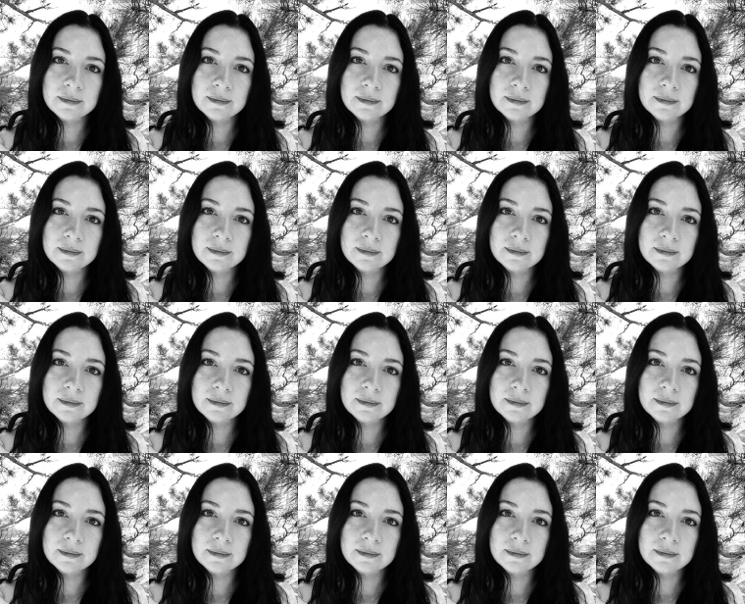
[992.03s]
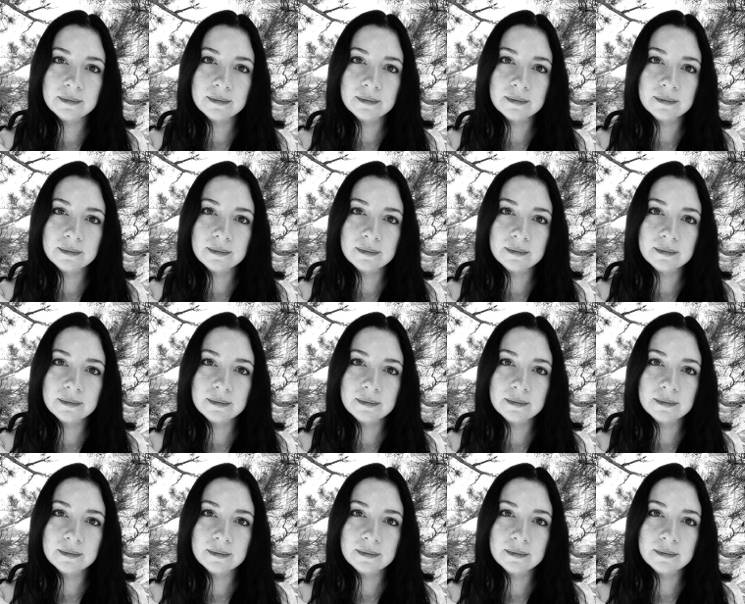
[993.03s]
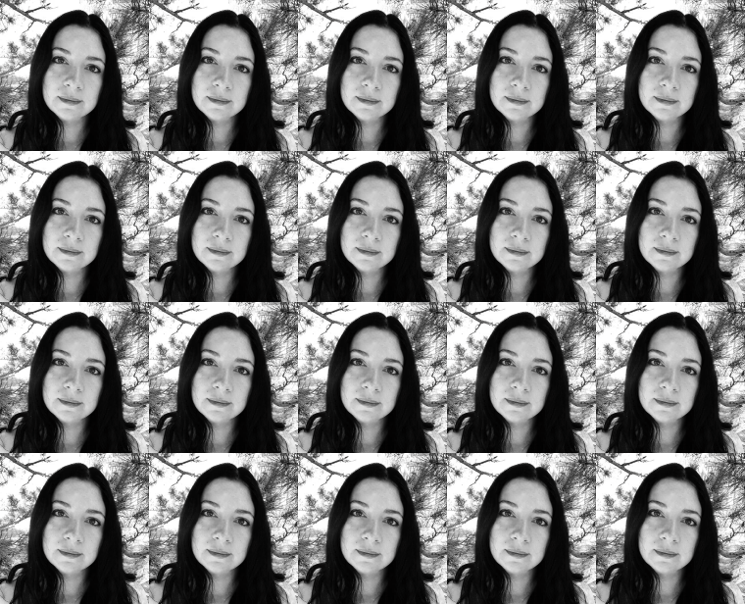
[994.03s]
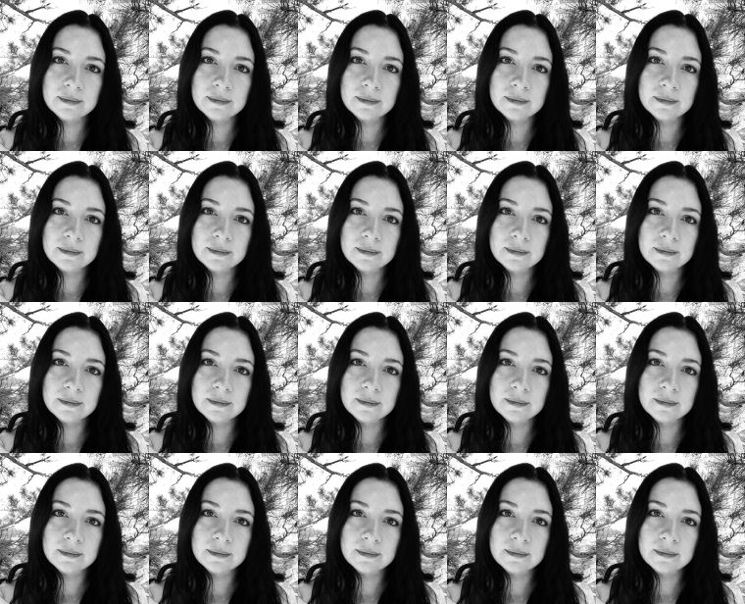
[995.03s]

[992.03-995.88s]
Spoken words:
The face doesn't move, so there is nothing to read.